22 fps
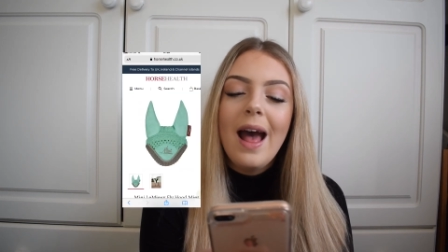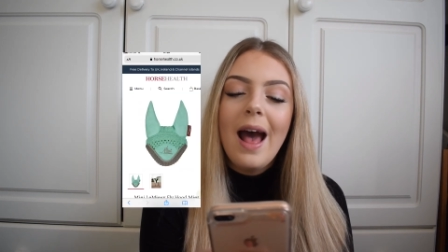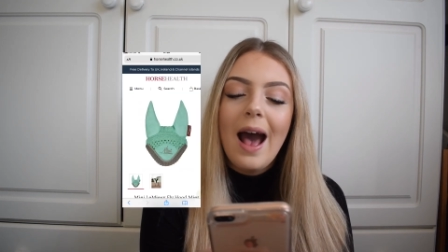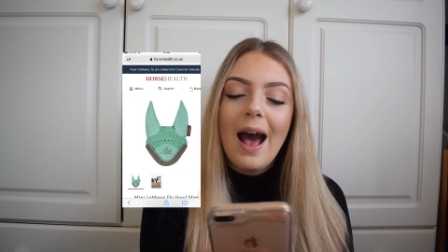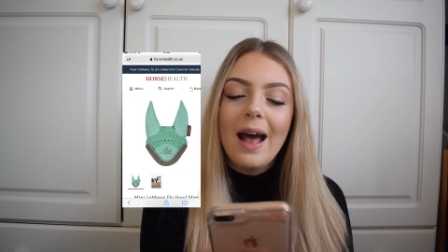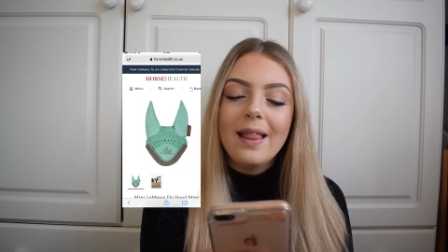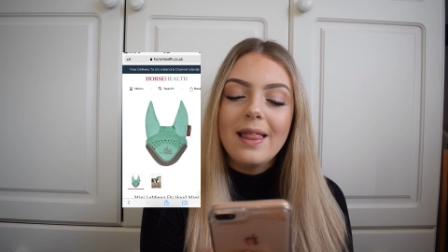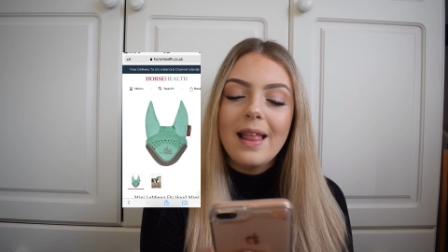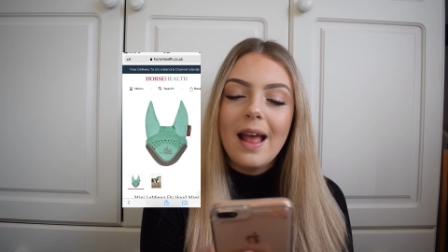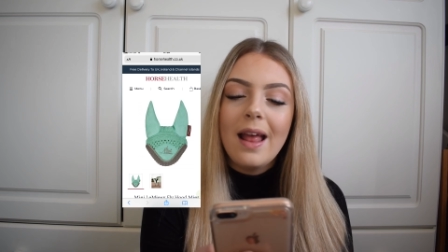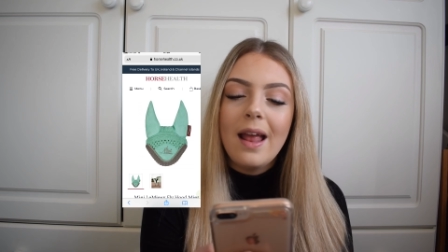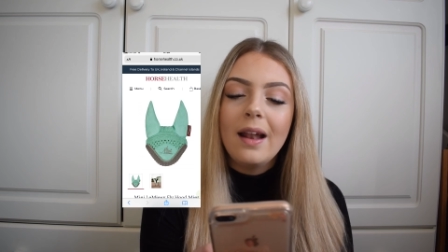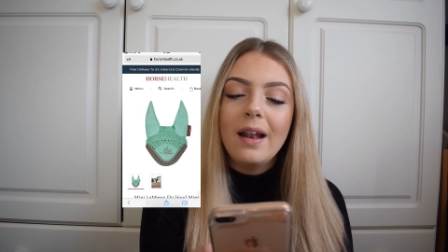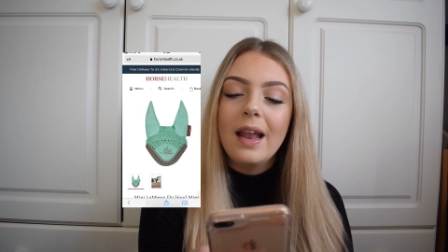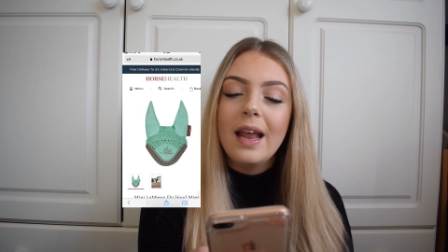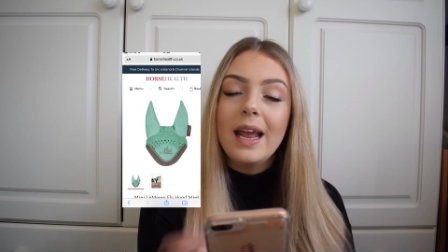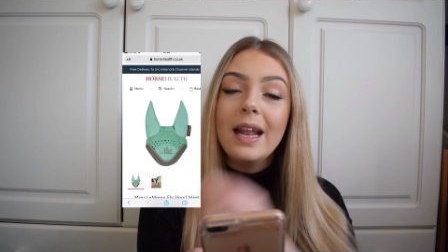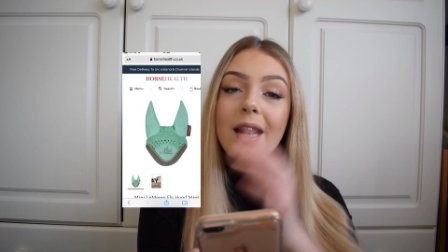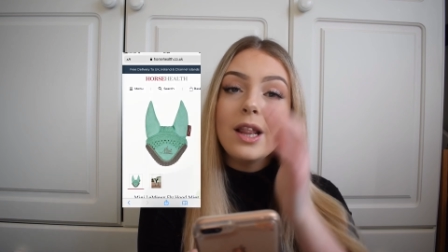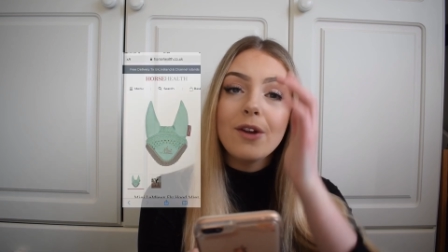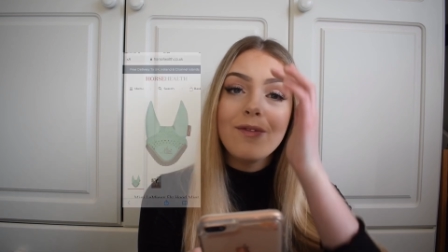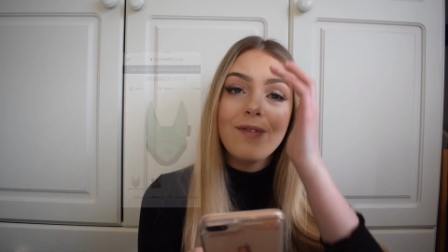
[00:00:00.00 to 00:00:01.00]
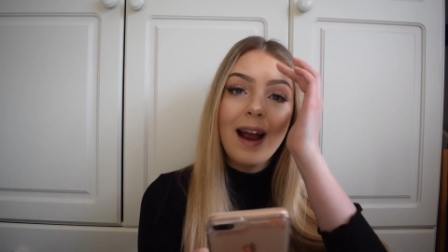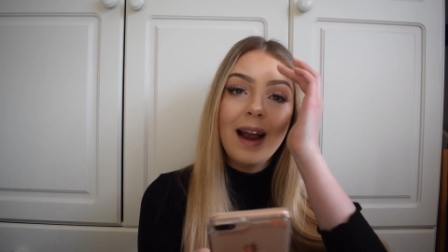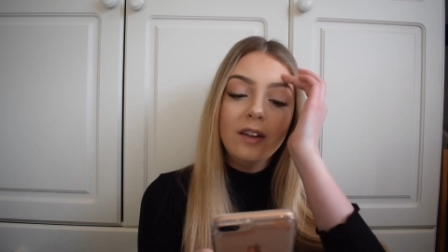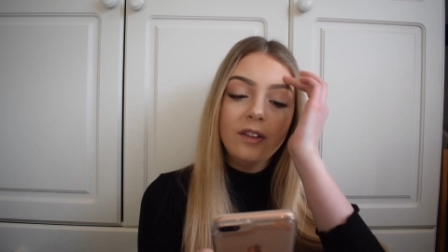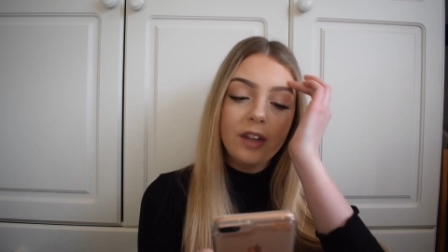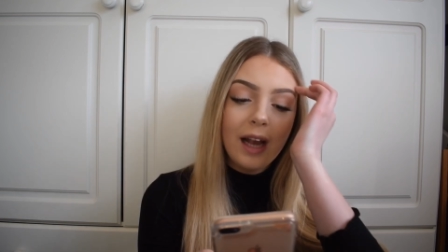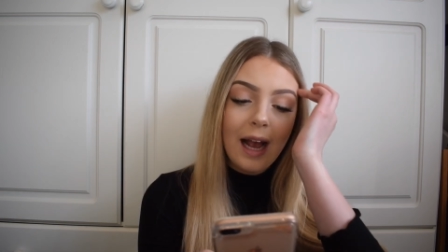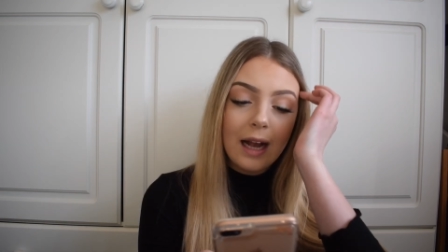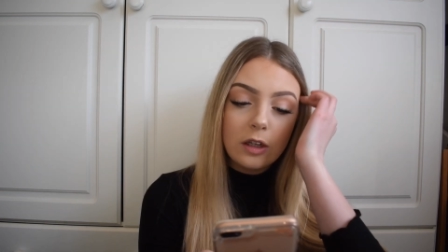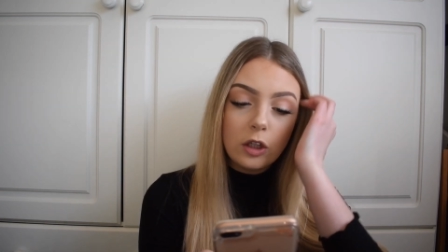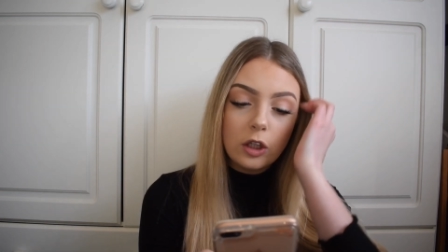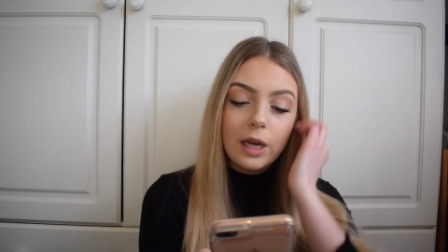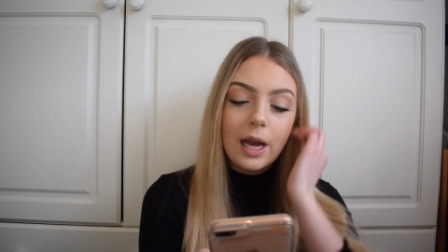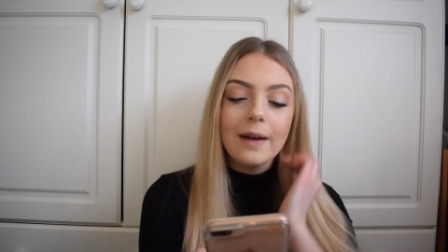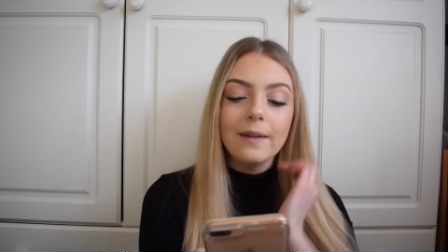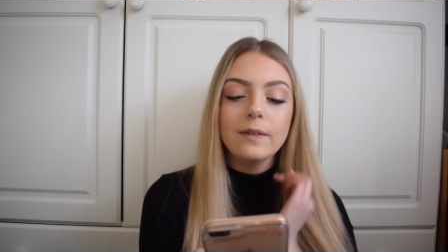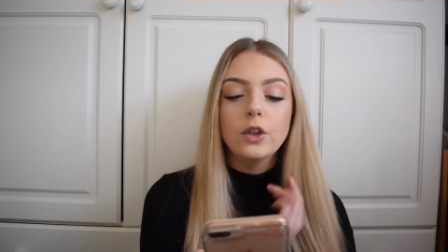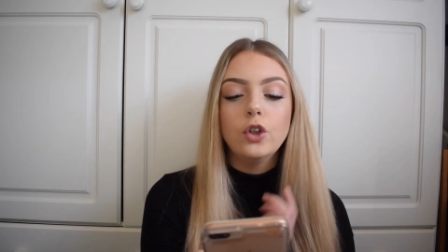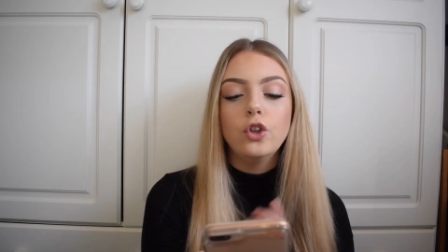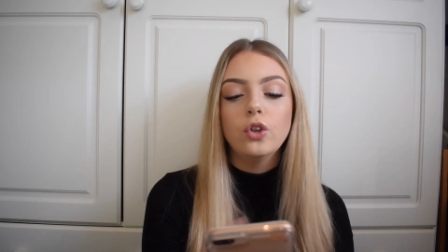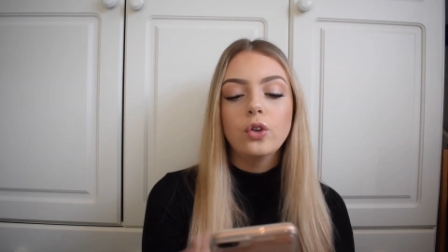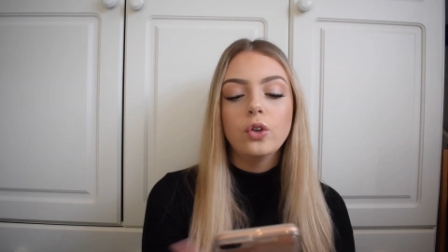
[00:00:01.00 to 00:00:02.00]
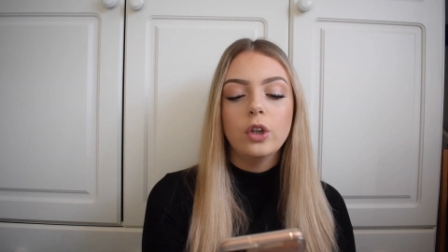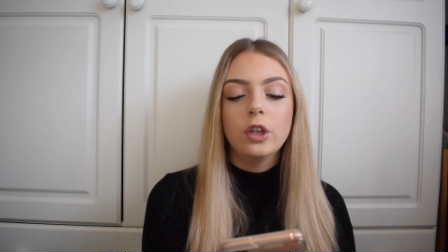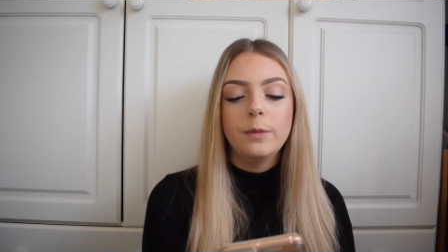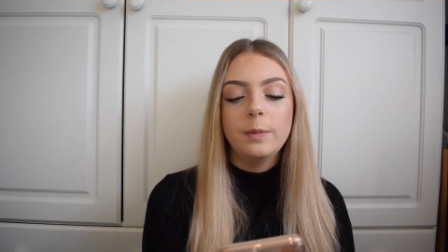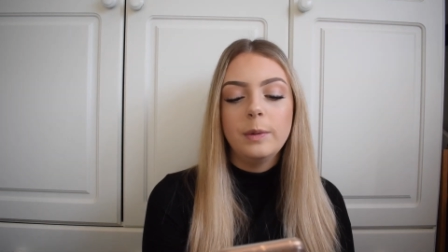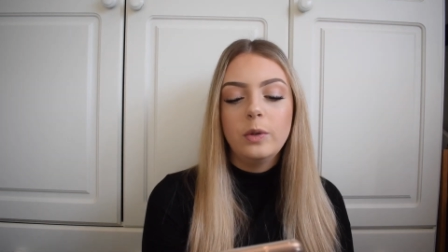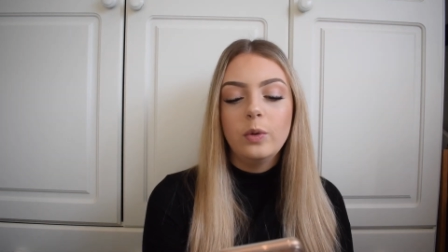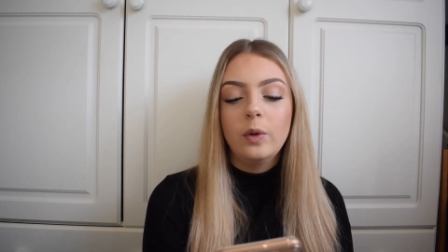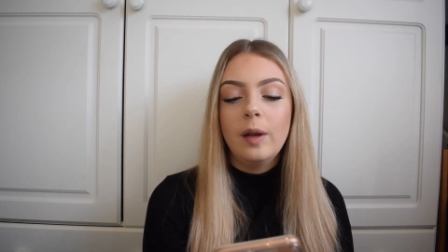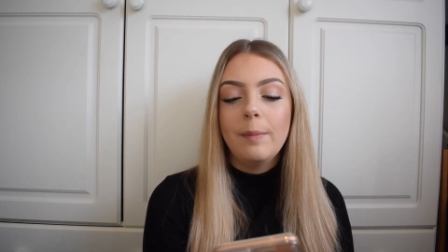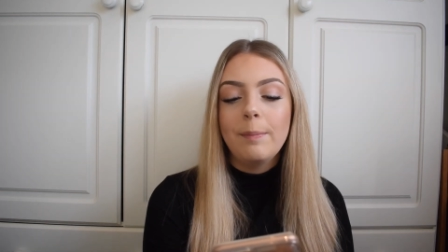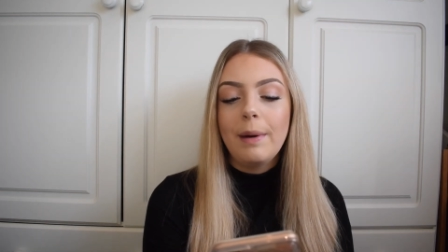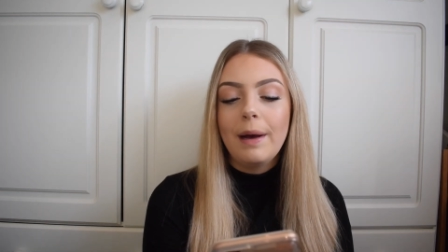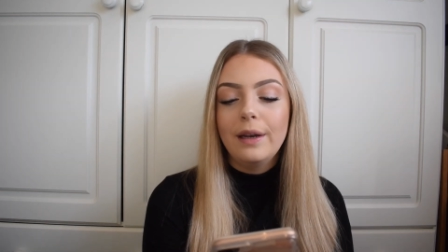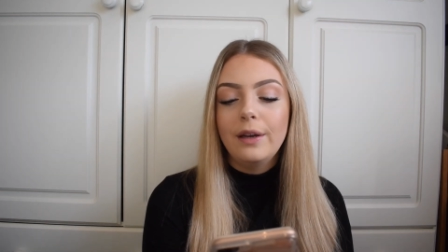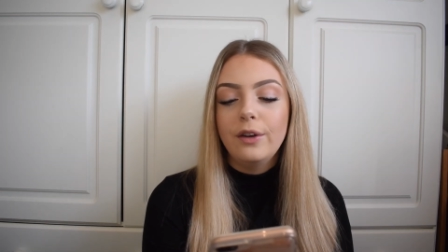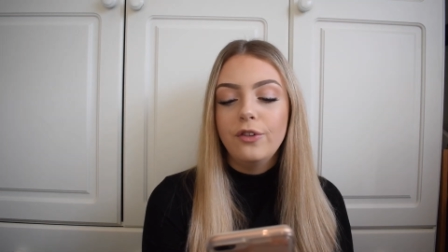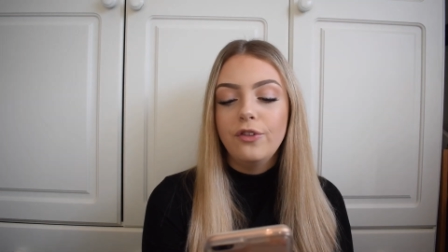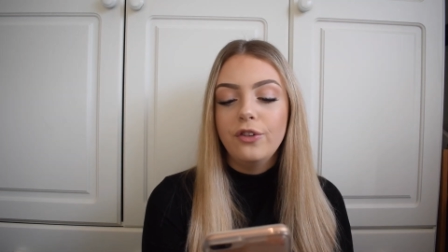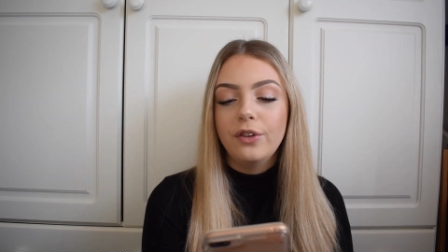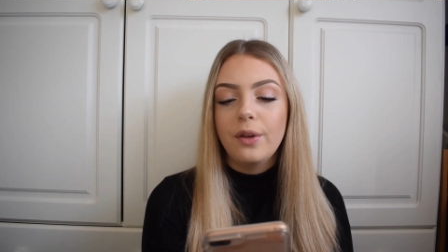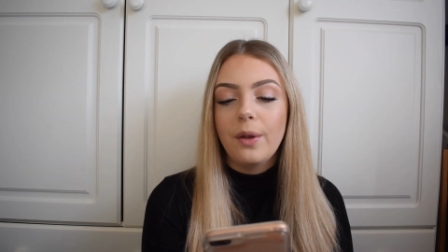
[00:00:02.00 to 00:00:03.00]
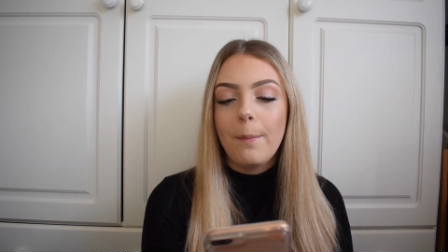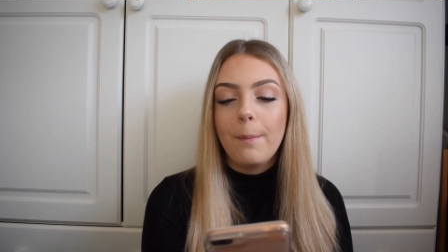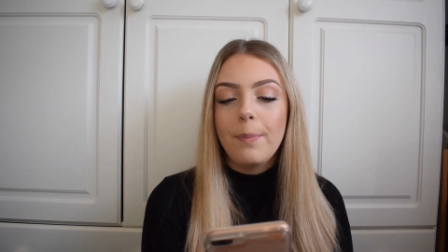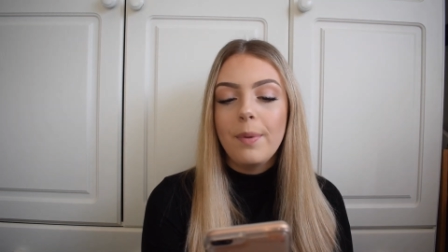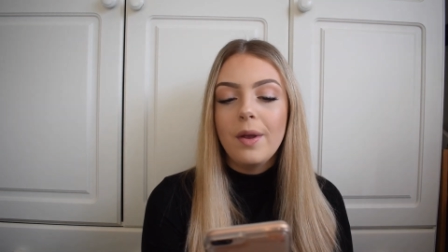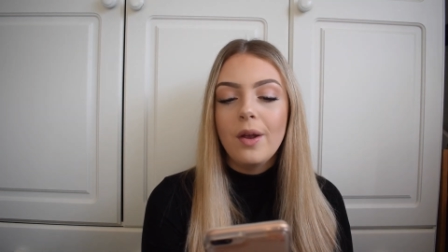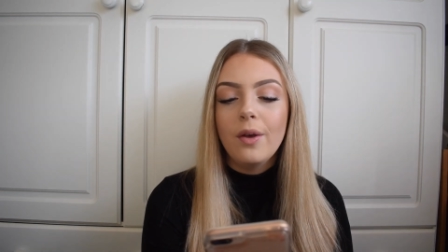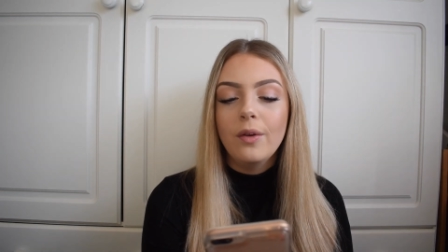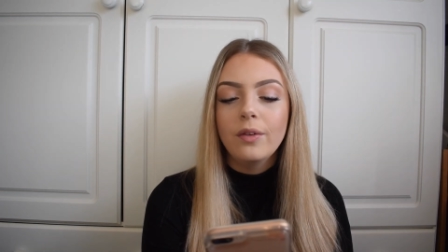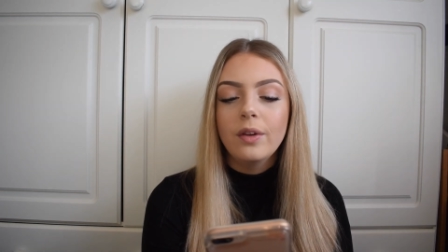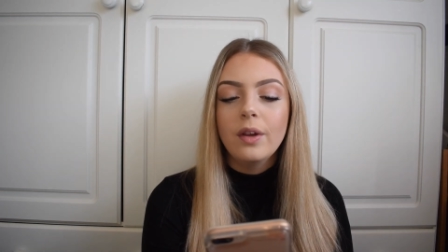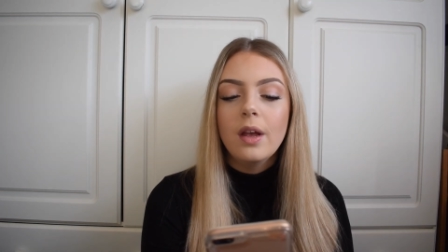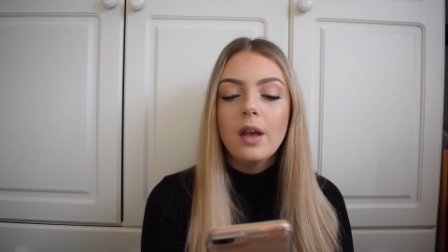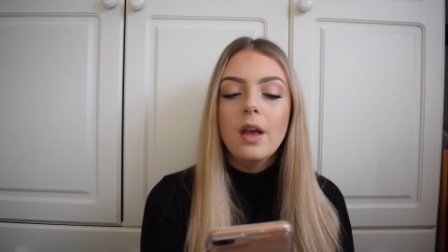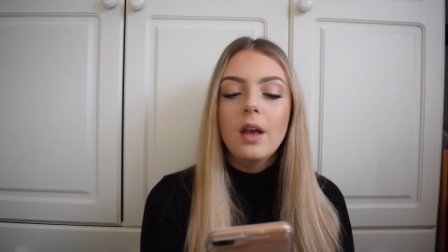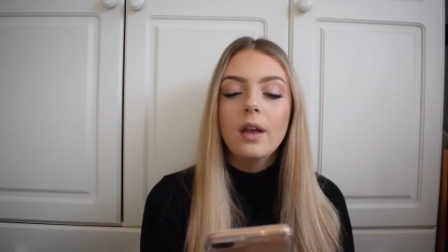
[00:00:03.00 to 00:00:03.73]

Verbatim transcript: And then in the range they actually have a choice between bandages and boots.